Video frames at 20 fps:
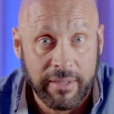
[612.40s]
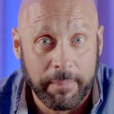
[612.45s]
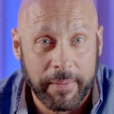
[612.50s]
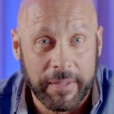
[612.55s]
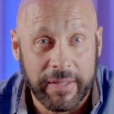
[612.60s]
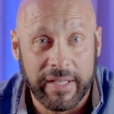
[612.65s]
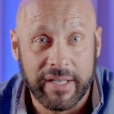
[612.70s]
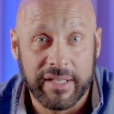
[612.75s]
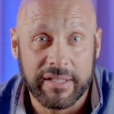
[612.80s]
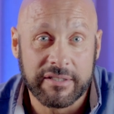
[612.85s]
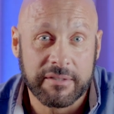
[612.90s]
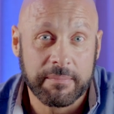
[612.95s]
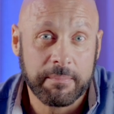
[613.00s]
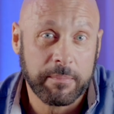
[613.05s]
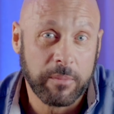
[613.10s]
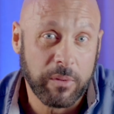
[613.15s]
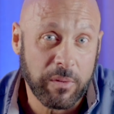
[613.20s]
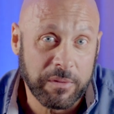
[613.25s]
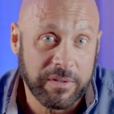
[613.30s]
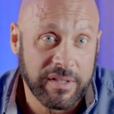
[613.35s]
but there's
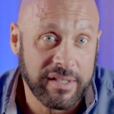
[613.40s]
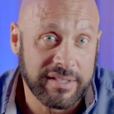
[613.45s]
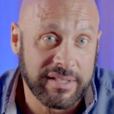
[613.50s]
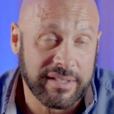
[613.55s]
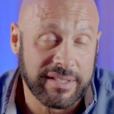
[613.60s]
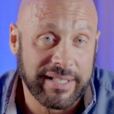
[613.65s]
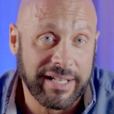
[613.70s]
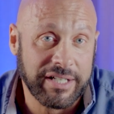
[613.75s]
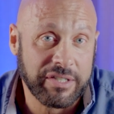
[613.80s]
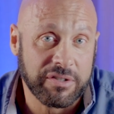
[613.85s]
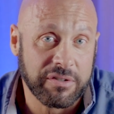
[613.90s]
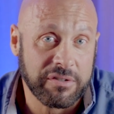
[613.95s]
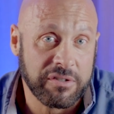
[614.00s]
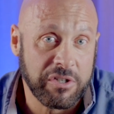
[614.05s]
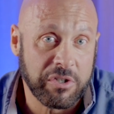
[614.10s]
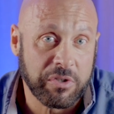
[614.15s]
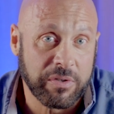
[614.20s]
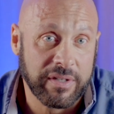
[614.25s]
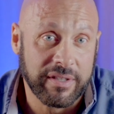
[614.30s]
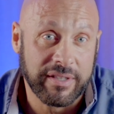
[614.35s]
more to this essential
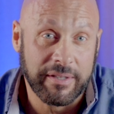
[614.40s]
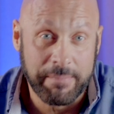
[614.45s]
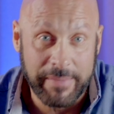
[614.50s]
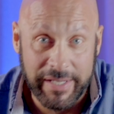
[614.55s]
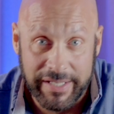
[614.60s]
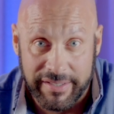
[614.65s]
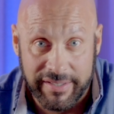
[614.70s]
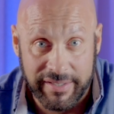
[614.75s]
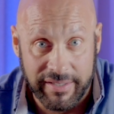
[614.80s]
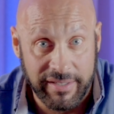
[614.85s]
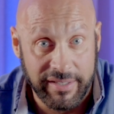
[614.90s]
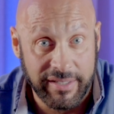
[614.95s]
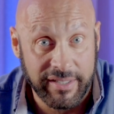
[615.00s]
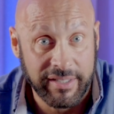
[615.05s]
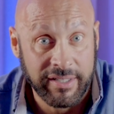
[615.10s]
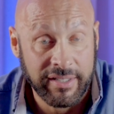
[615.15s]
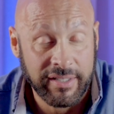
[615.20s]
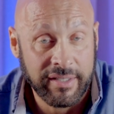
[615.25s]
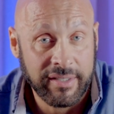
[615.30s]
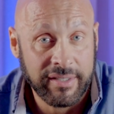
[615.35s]
nutrient than meets the
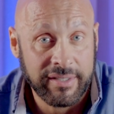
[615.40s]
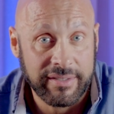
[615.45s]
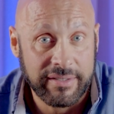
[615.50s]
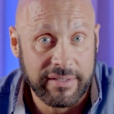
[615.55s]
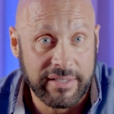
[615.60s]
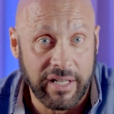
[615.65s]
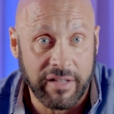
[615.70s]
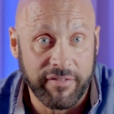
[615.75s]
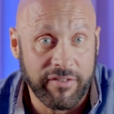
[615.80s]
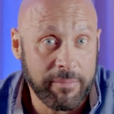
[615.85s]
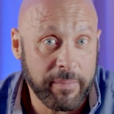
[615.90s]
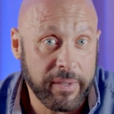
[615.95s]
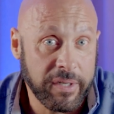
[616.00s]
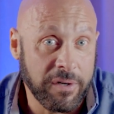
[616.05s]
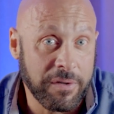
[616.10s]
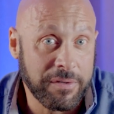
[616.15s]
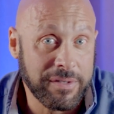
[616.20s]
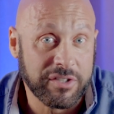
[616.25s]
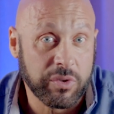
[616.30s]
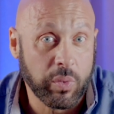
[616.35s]
eye. Delving
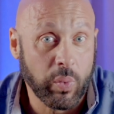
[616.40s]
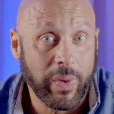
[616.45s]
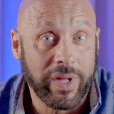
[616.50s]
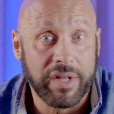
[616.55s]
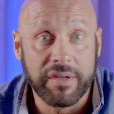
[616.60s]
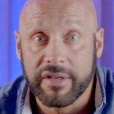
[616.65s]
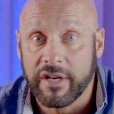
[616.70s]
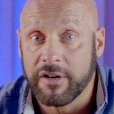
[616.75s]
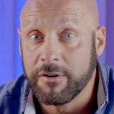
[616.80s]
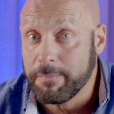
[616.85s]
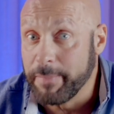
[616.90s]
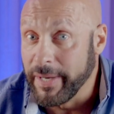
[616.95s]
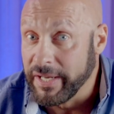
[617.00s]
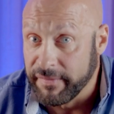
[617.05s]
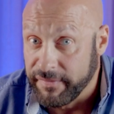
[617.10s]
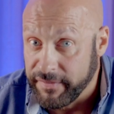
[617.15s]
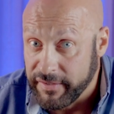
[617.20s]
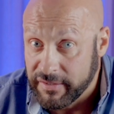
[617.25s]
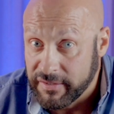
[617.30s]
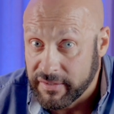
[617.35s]
beyond its well-known
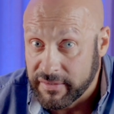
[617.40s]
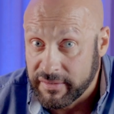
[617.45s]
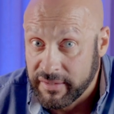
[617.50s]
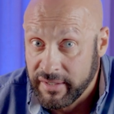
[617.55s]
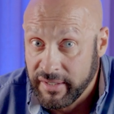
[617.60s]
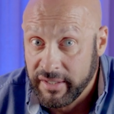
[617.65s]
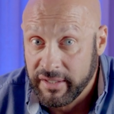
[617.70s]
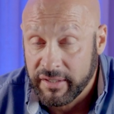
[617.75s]
benefits,